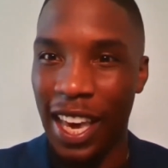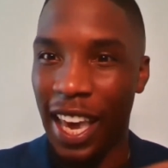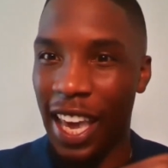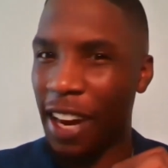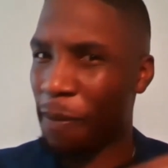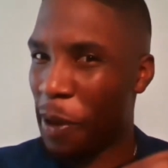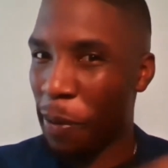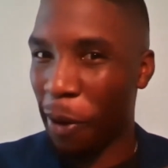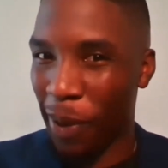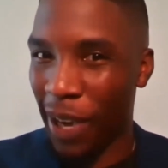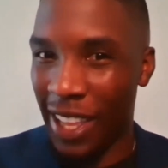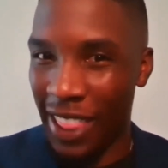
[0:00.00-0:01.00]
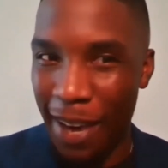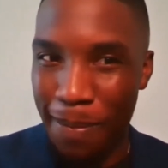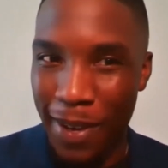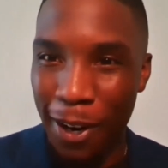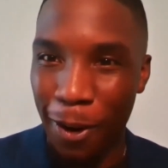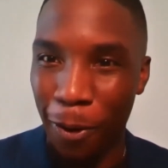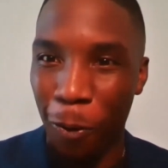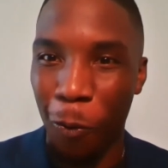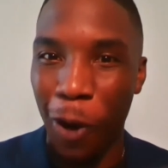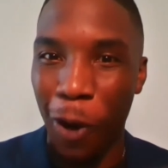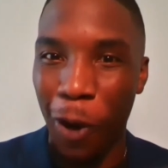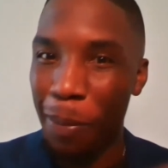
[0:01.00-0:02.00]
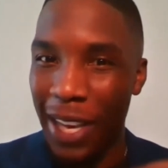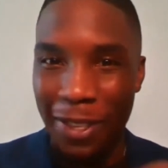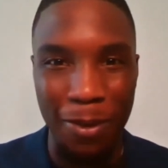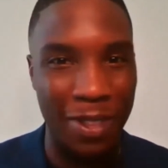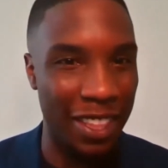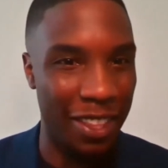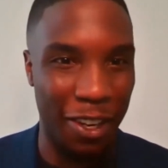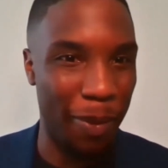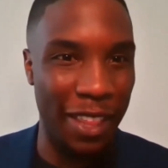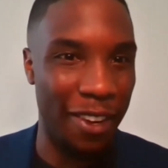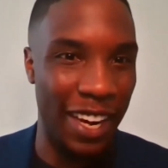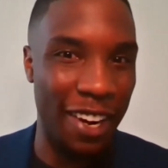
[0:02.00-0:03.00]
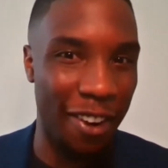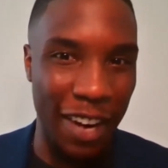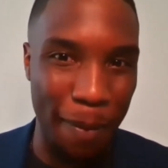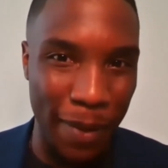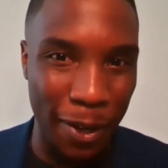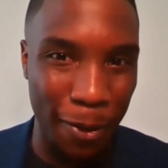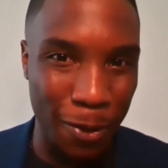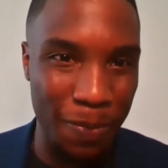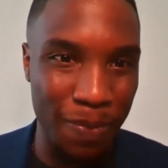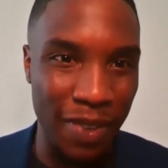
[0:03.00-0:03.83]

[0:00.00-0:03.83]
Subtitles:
And if people aren't paying that bill, what makes you think they're going to pay their internet bills?